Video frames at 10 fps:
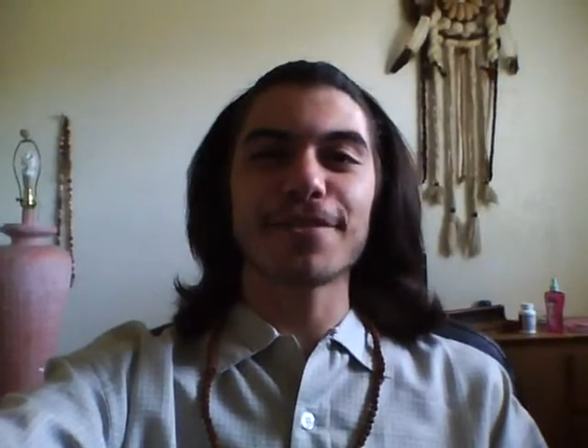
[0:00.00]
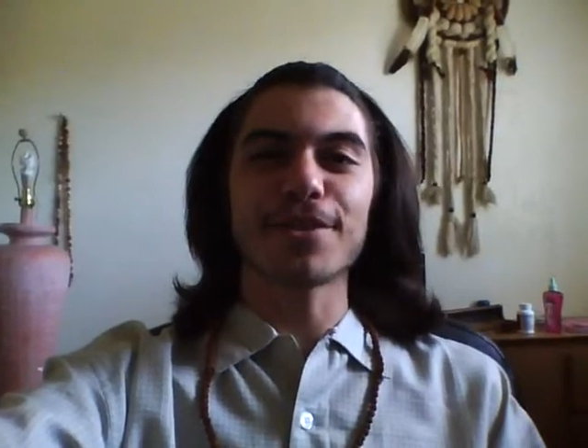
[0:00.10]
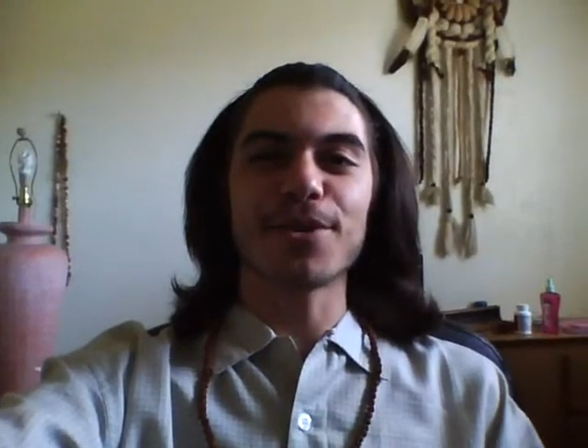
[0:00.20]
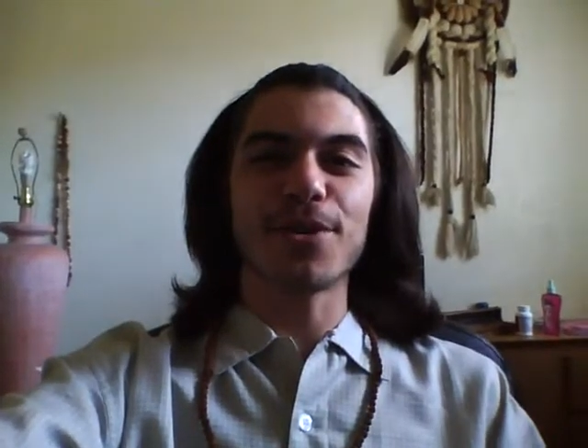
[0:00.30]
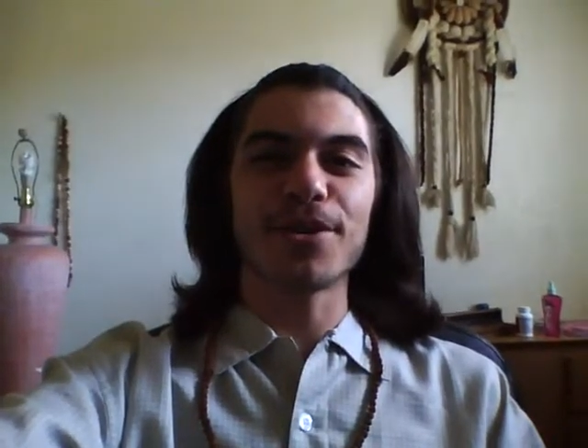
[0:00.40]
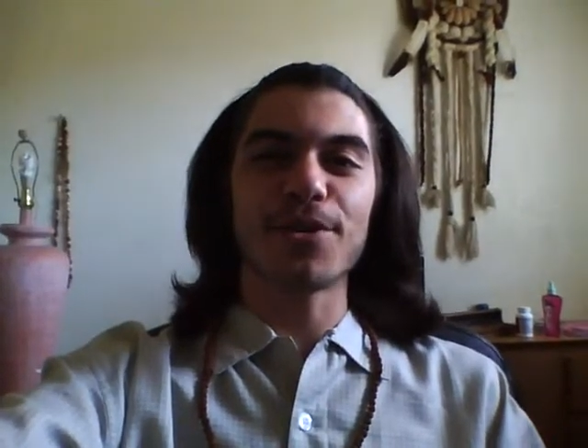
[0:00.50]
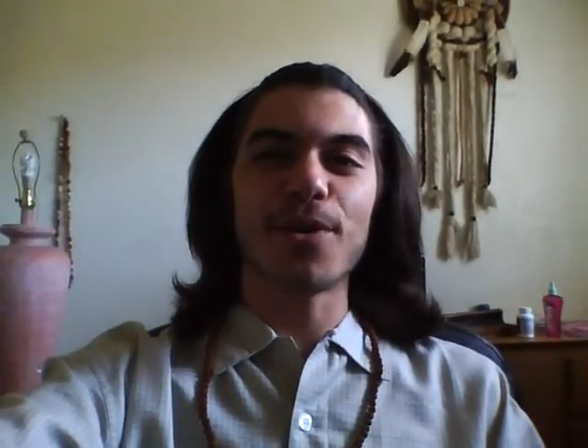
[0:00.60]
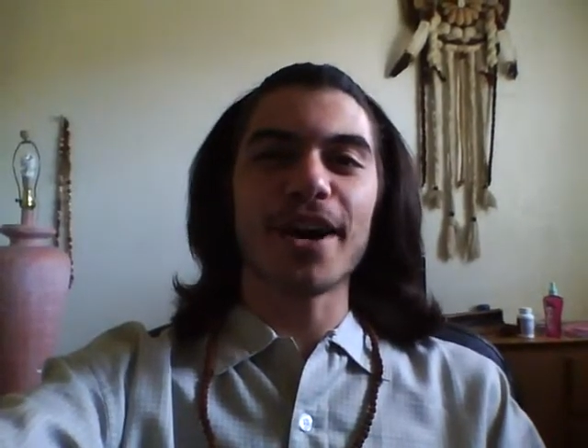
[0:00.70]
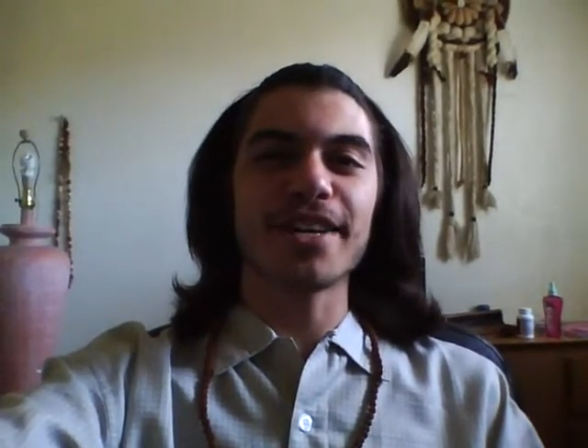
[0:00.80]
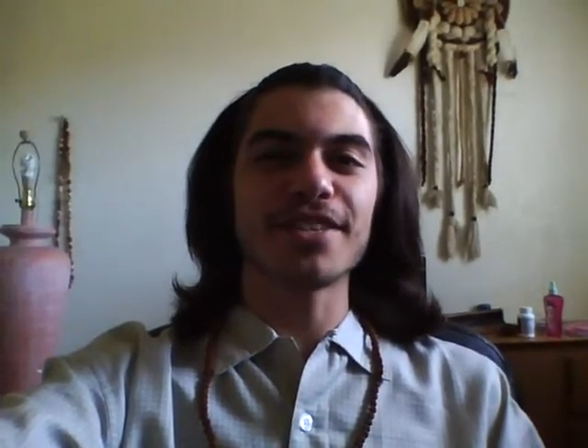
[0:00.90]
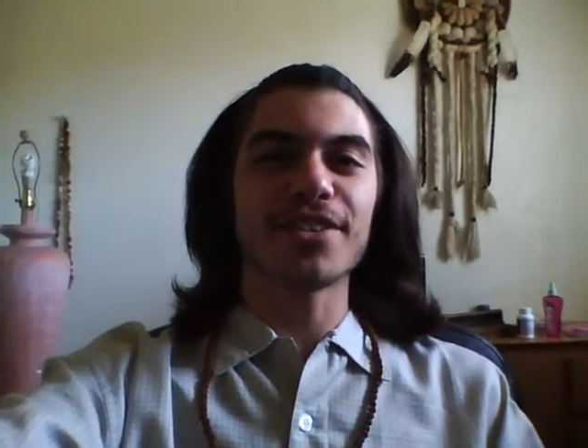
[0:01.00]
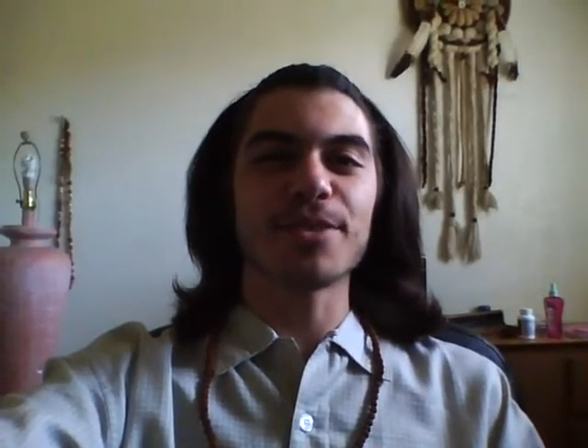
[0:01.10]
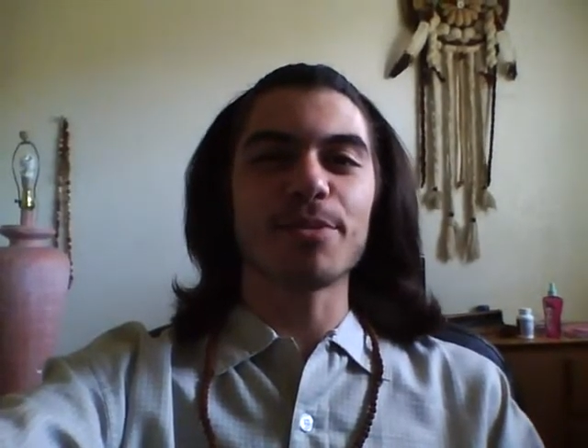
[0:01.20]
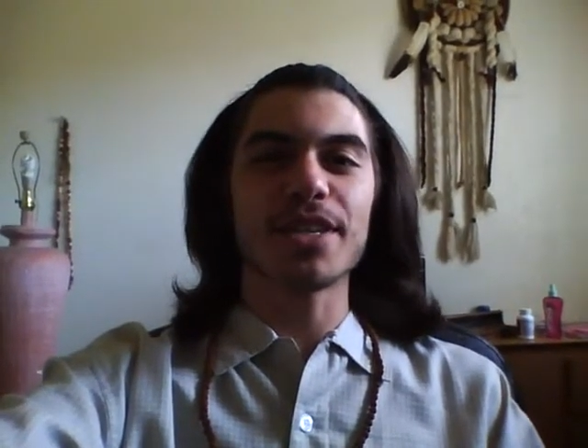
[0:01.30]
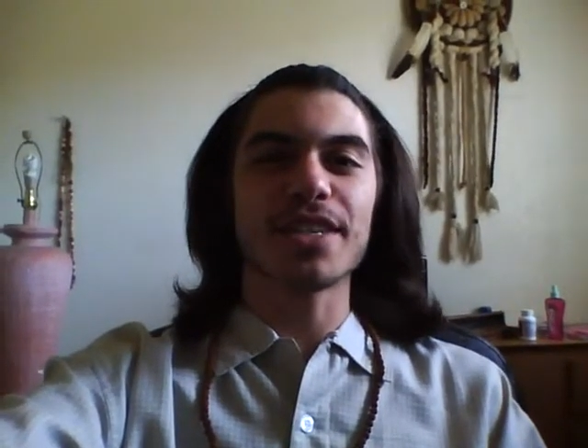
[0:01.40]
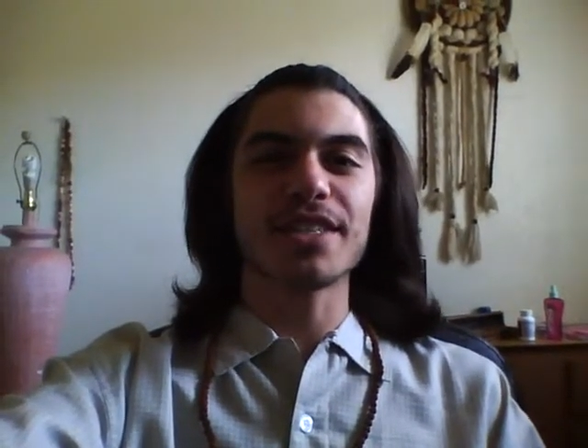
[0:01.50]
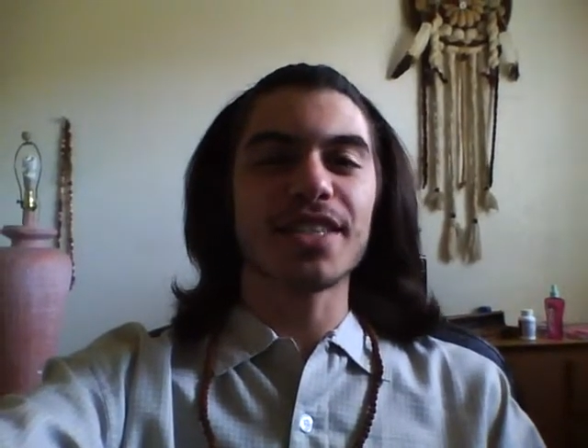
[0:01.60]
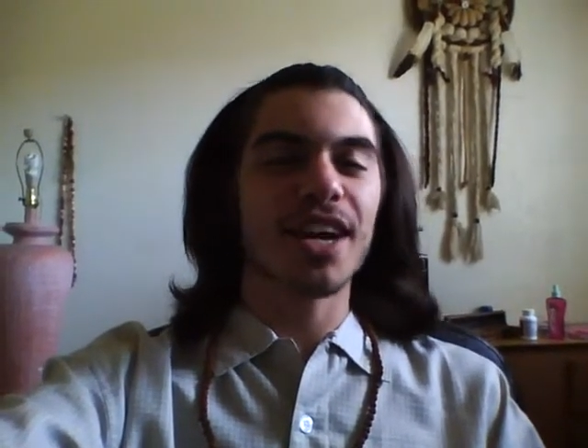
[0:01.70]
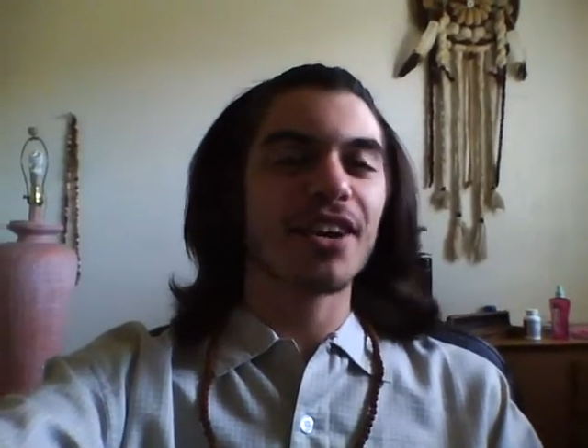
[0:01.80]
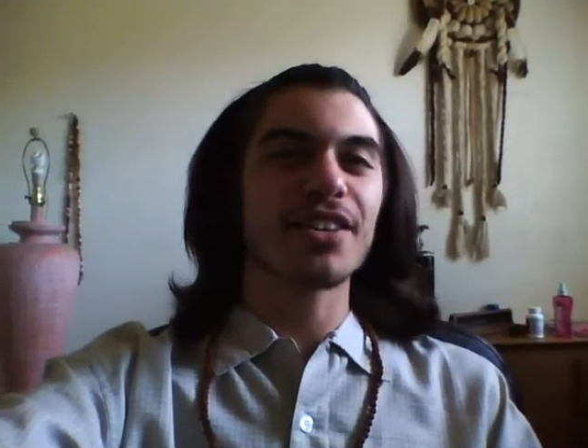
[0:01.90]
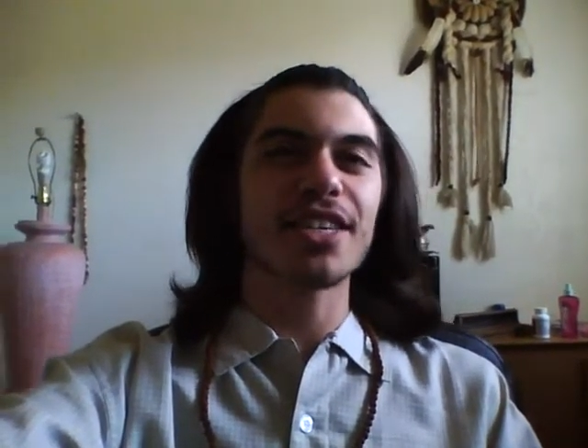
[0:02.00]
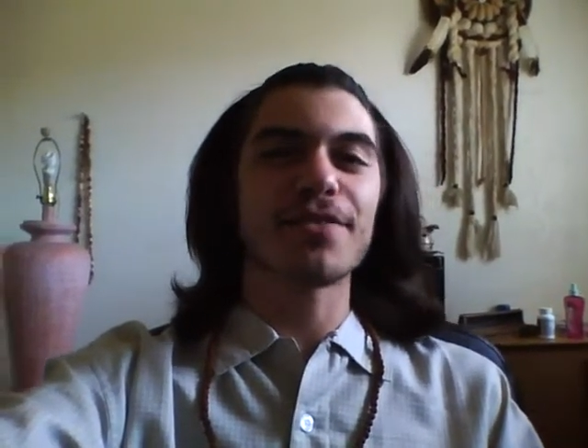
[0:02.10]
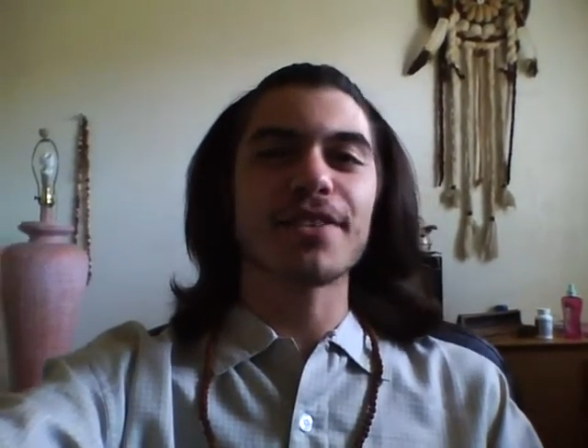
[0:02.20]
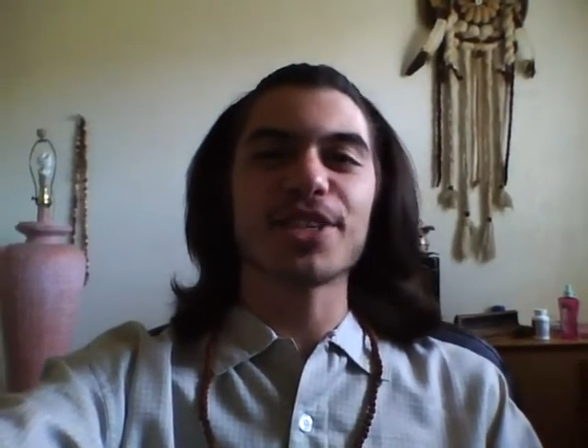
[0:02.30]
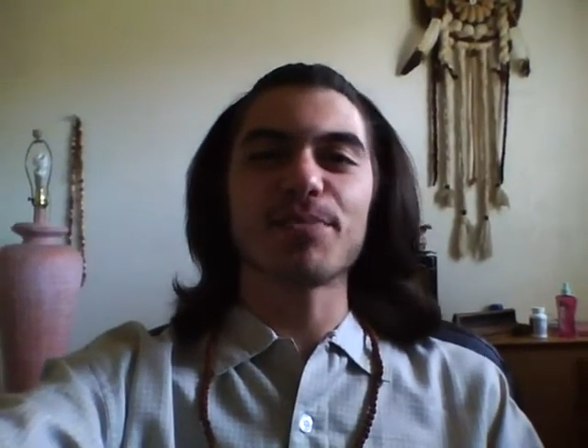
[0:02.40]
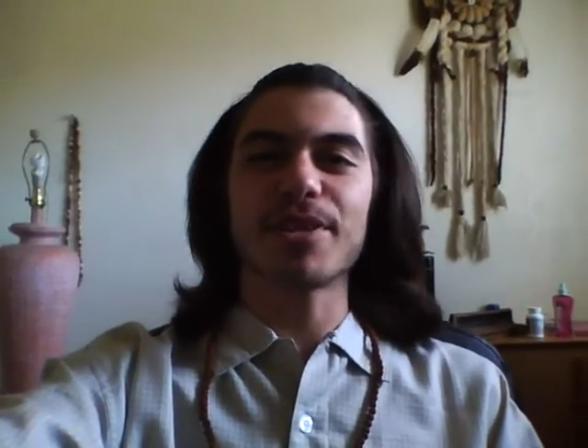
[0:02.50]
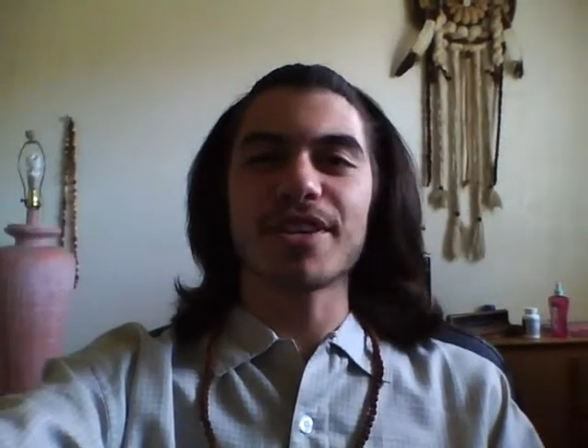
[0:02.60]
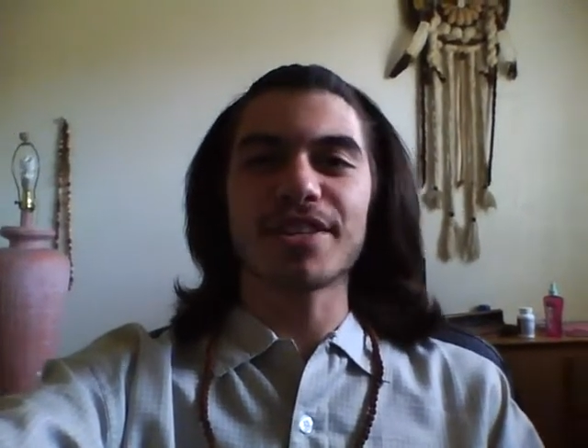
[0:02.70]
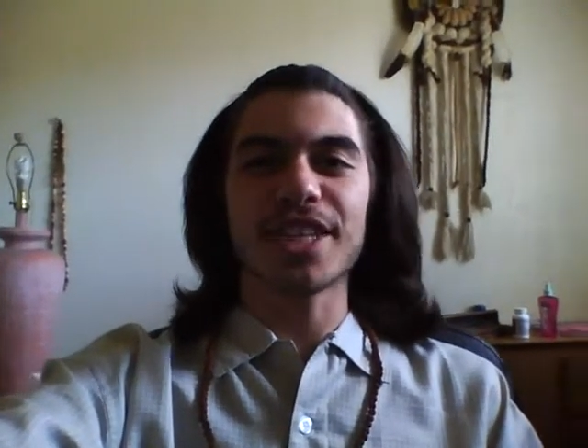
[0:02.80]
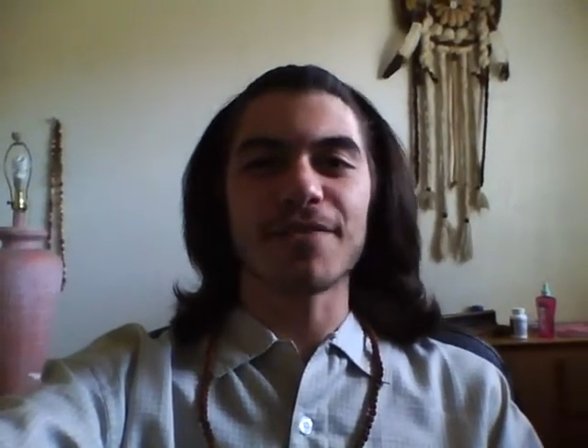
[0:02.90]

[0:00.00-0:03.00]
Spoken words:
so going to Hawaii is going to be an entirely different experience.